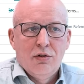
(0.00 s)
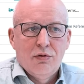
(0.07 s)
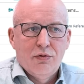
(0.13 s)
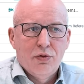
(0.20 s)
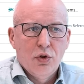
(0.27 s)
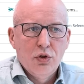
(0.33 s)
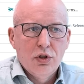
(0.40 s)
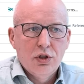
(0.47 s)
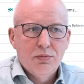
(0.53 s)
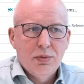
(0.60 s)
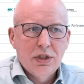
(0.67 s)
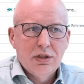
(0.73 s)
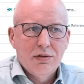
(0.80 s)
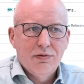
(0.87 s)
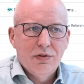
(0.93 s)
for the
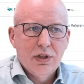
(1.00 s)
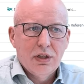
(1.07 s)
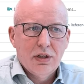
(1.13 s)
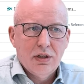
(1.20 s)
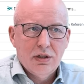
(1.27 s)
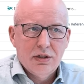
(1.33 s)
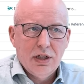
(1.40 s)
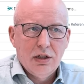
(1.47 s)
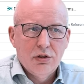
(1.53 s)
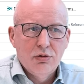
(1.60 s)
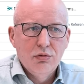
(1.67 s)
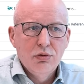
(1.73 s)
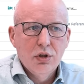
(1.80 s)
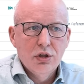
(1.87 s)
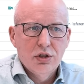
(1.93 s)
specific sell
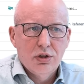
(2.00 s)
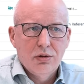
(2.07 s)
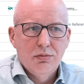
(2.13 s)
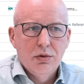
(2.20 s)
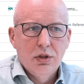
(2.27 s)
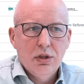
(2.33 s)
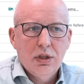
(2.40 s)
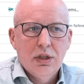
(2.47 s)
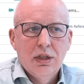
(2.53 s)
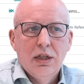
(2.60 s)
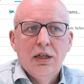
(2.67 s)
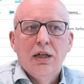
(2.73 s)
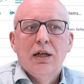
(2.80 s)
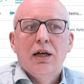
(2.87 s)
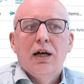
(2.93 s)
to customer,
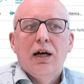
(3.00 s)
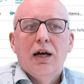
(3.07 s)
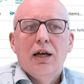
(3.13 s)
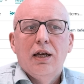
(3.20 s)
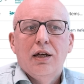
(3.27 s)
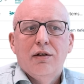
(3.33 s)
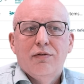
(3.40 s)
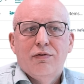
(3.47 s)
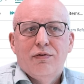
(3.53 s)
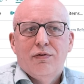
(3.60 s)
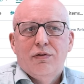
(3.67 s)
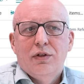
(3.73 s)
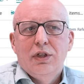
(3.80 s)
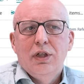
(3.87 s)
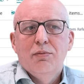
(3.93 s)
I have
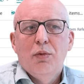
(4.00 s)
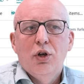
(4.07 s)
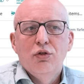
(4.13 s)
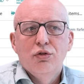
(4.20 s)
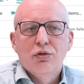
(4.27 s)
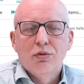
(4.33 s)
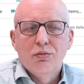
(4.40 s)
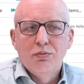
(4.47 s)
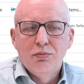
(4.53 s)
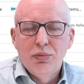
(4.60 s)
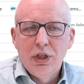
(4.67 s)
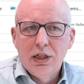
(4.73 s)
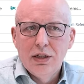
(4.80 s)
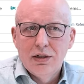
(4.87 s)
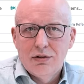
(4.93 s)
the amount on
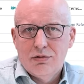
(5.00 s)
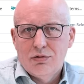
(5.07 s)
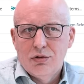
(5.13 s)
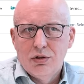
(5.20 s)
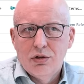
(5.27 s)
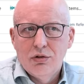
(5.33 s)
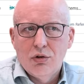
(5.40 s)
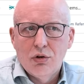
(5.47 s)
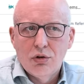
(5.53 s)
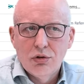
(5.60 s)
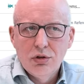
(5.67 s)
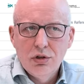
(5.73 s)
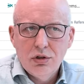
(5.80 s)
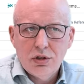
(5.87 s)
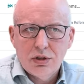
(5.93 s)
beer on
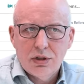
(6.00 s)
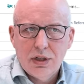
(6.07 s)
orders.